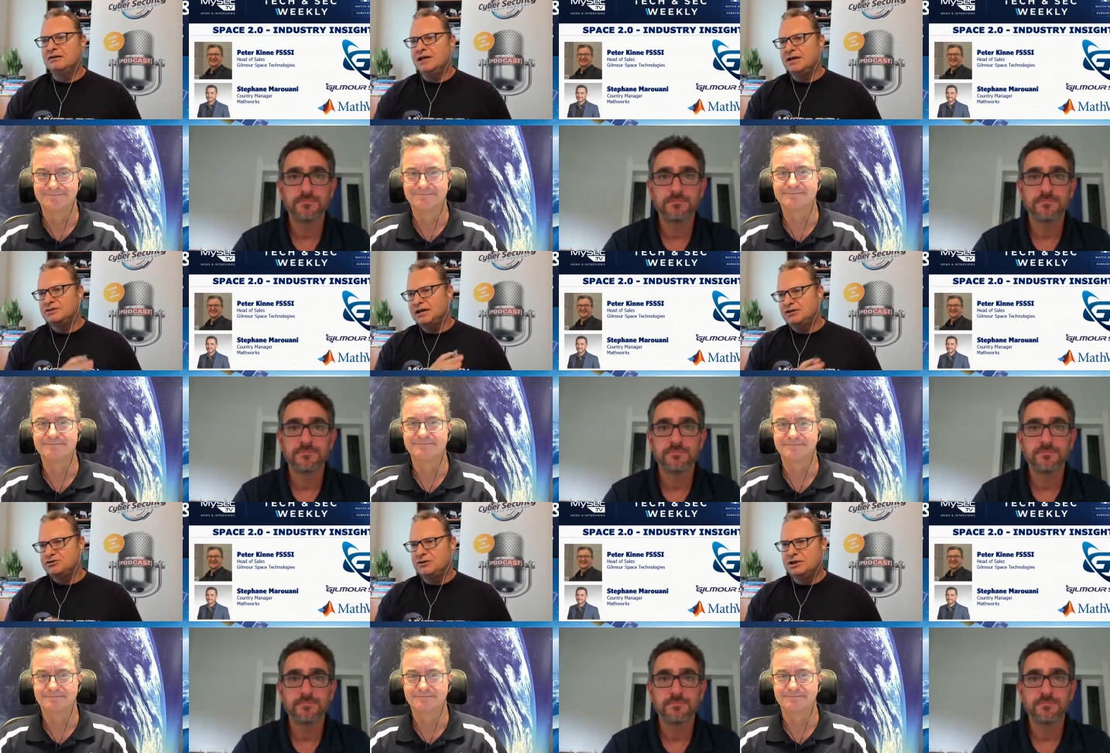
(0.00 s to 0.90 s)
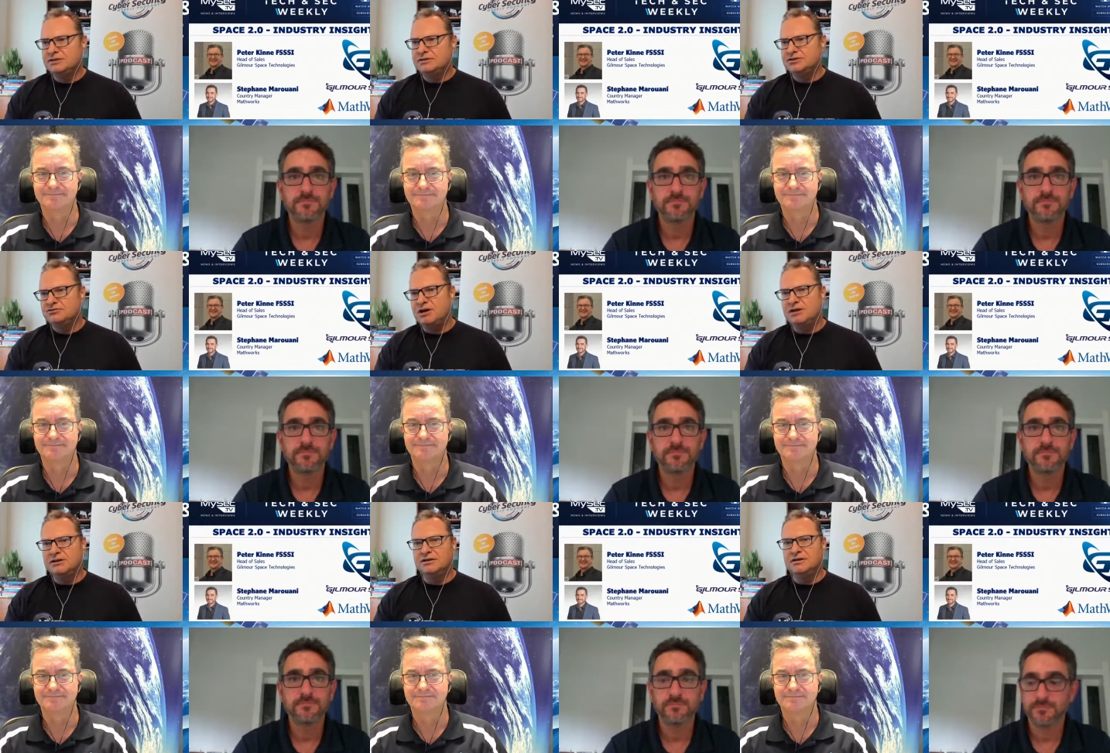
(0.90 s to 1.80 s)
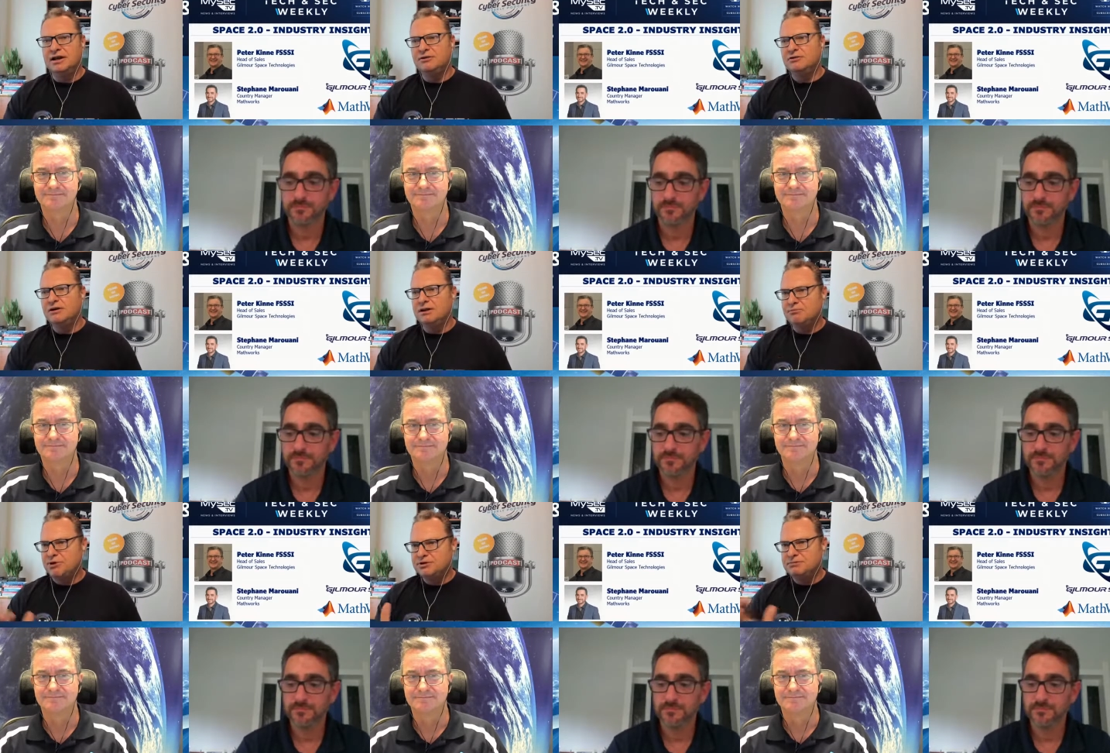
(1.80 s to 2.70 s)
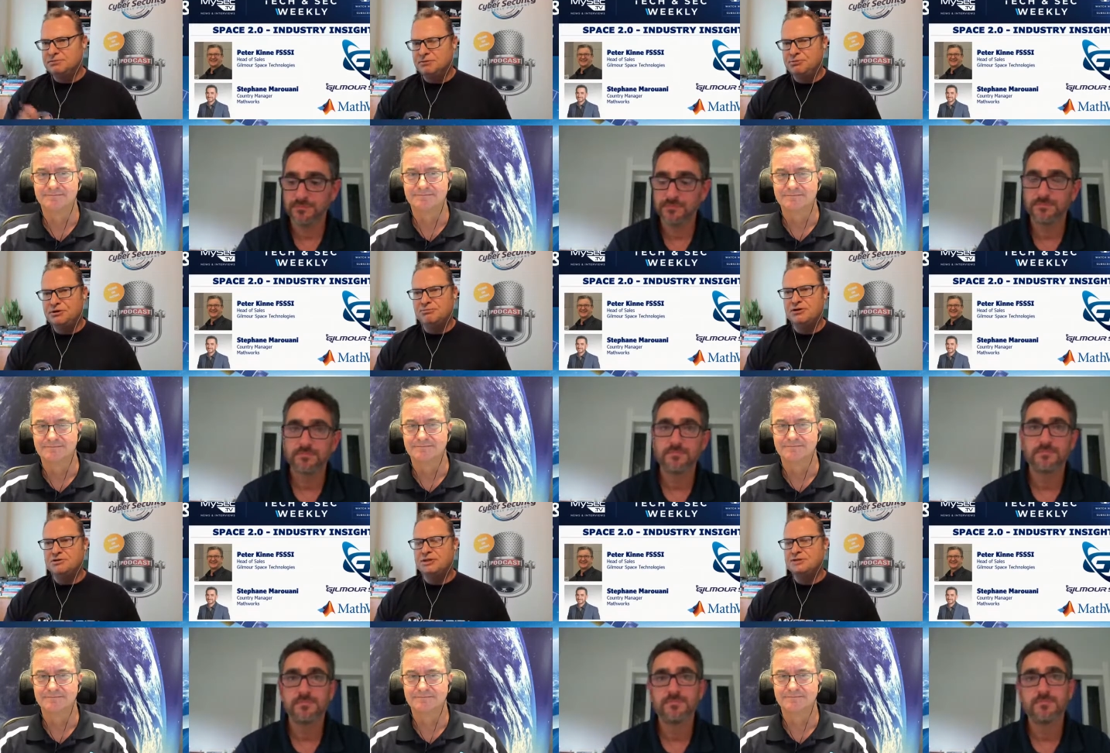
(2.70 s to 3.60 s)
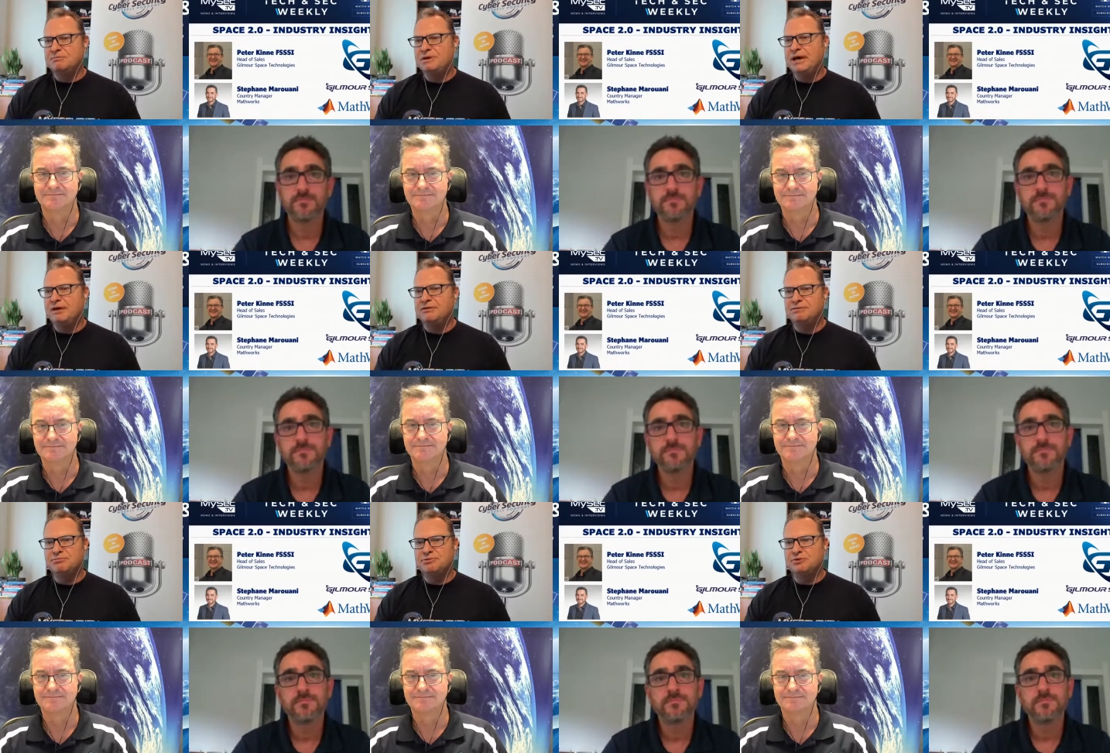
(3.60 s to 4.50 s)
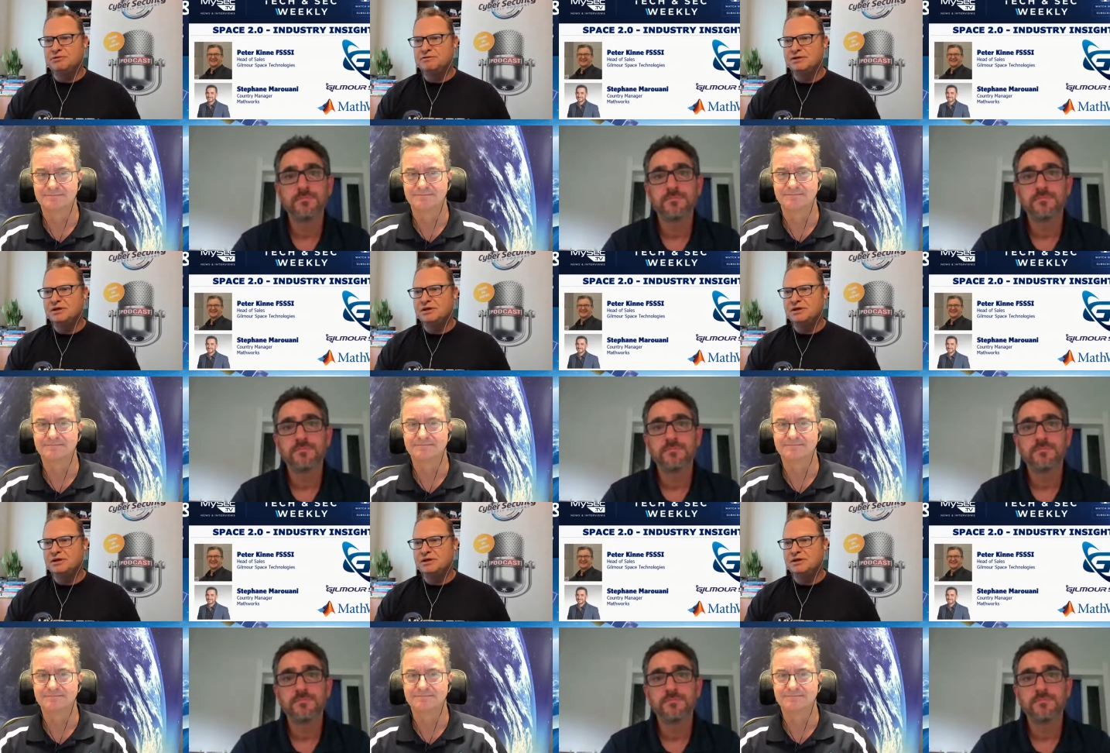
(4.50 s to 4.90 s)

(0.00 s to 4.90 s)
Speaker 1: As electronics has shrunk, and and all and the proce- computer processing power has improved,